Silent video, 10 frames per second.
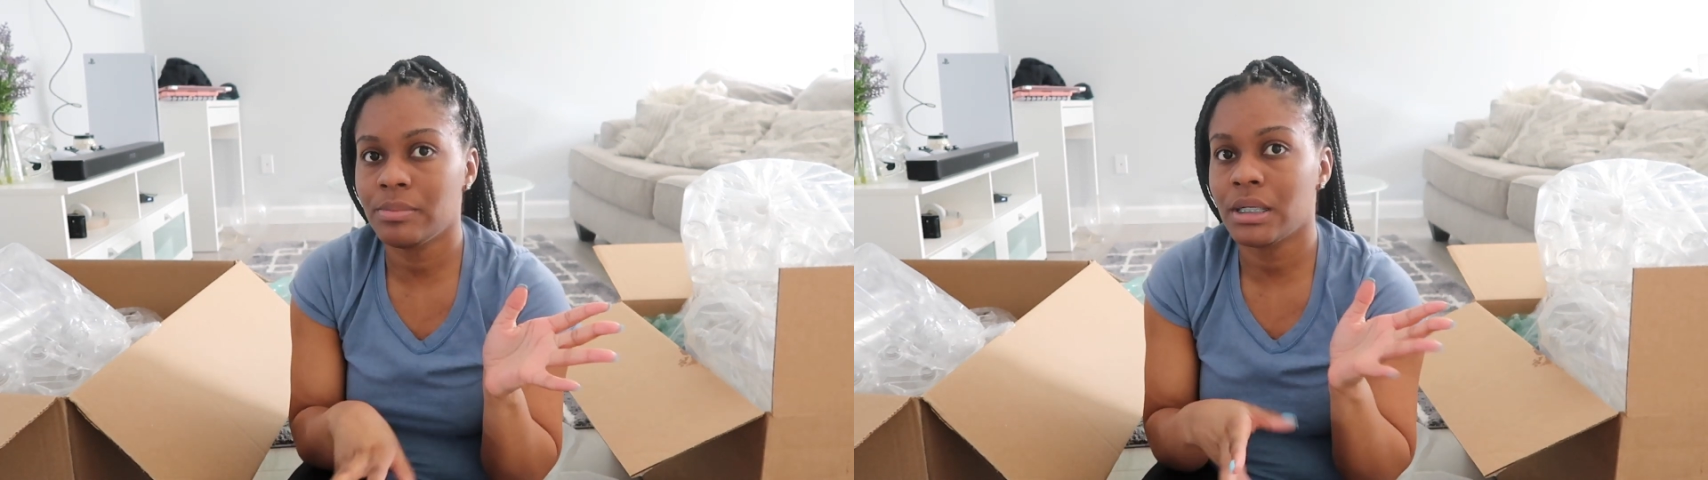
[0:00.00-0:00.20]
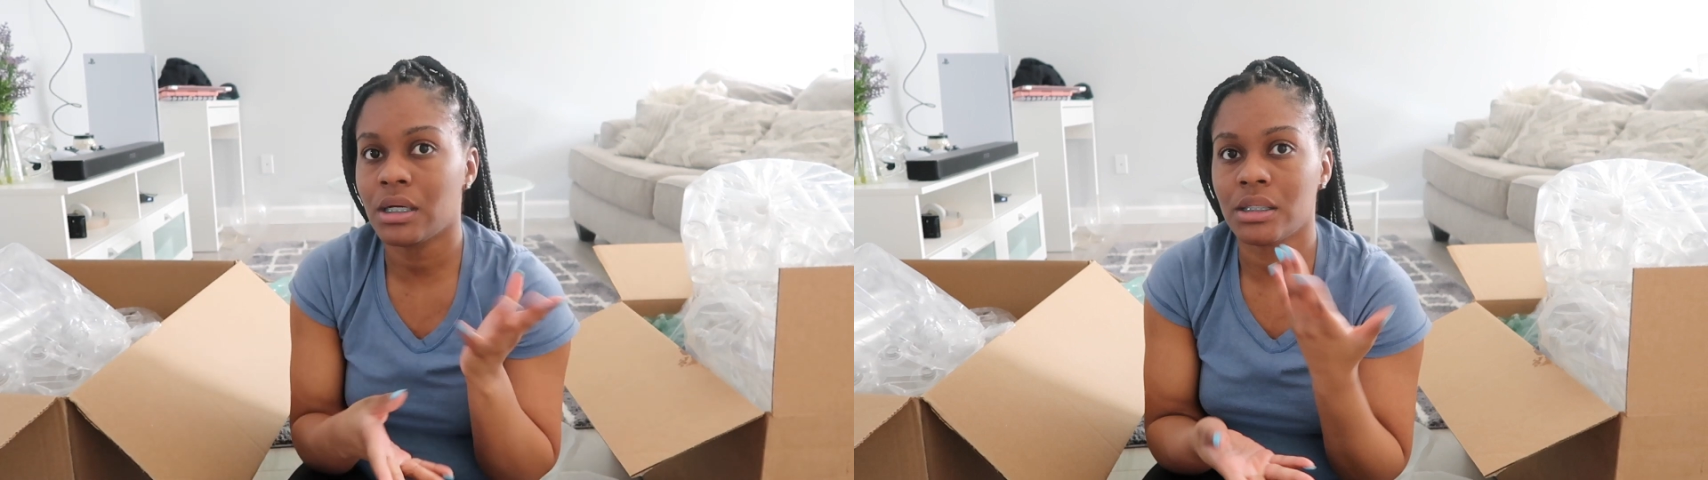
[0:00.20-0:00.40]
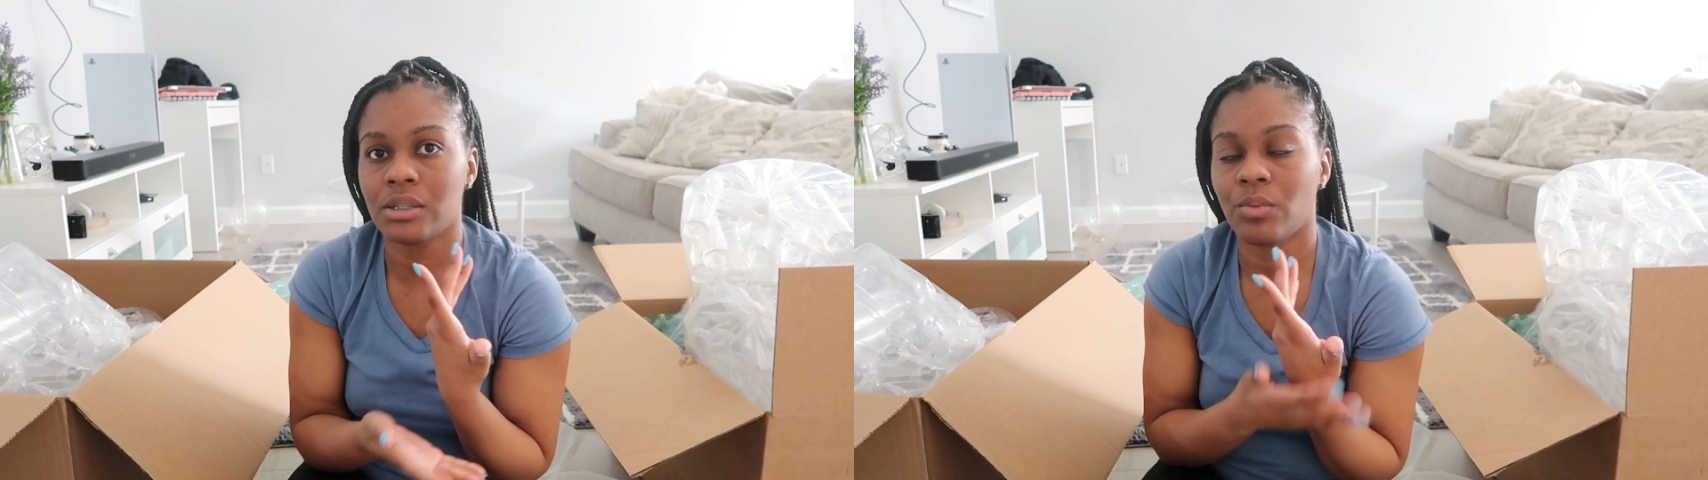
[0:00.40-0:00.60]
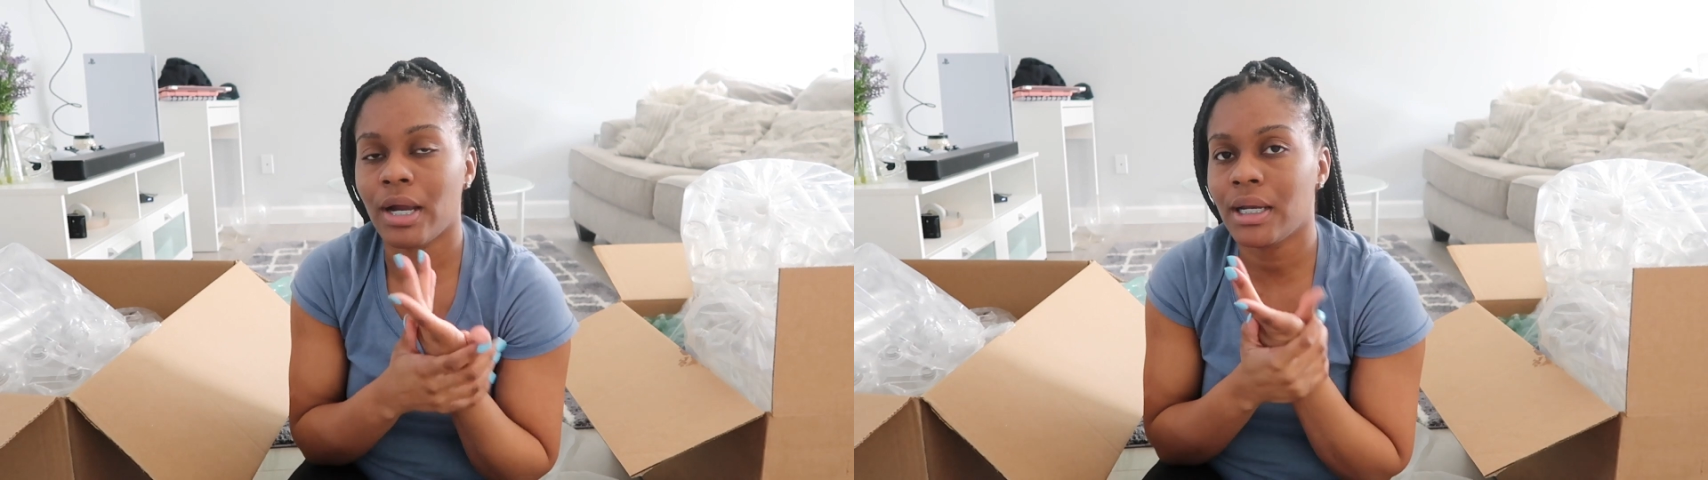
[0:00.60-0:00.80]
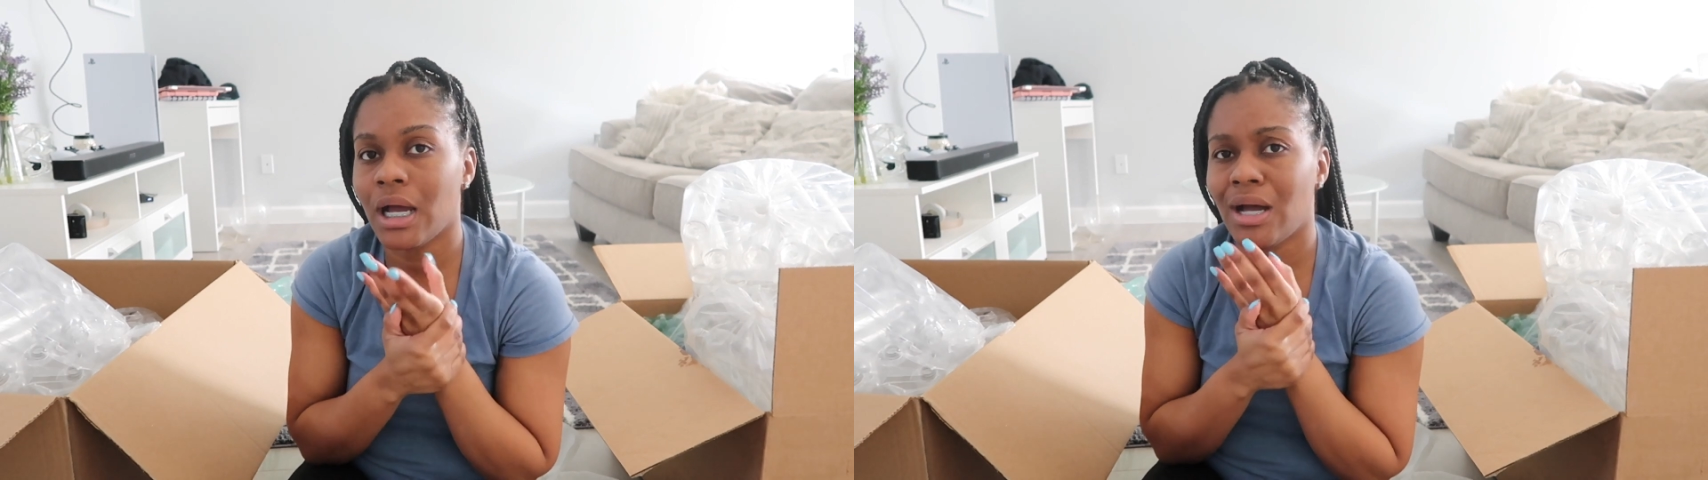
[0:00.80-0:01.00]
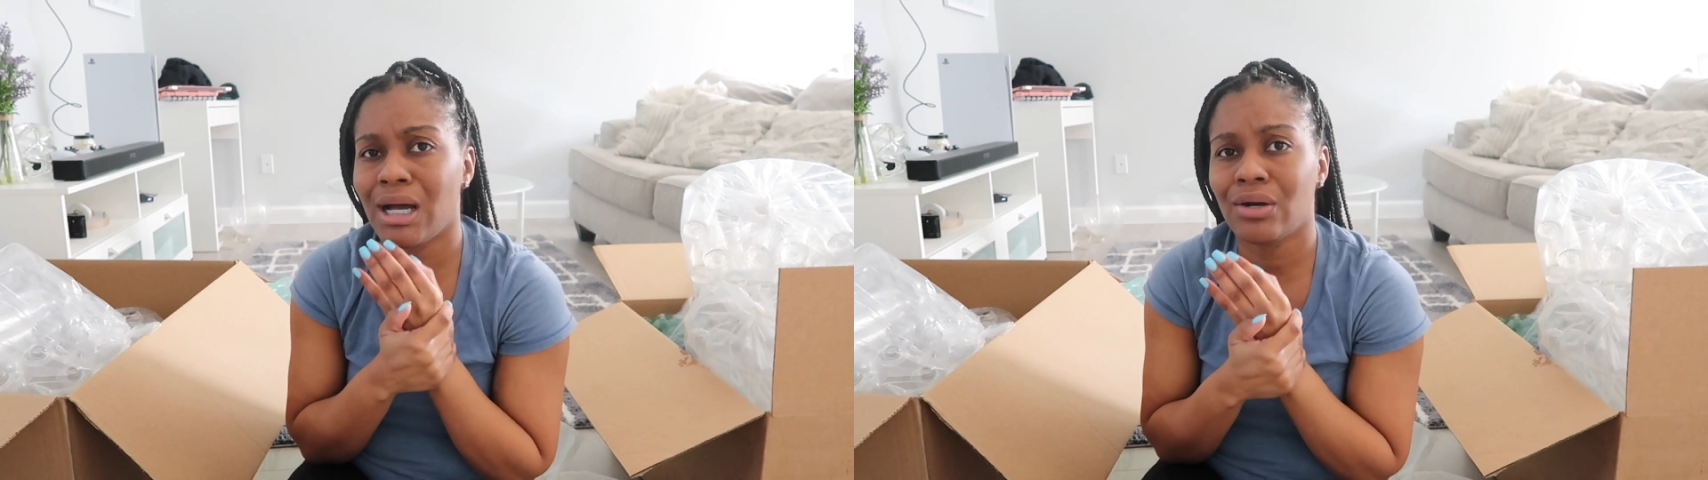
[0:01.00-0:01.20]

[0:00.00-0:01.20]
because right now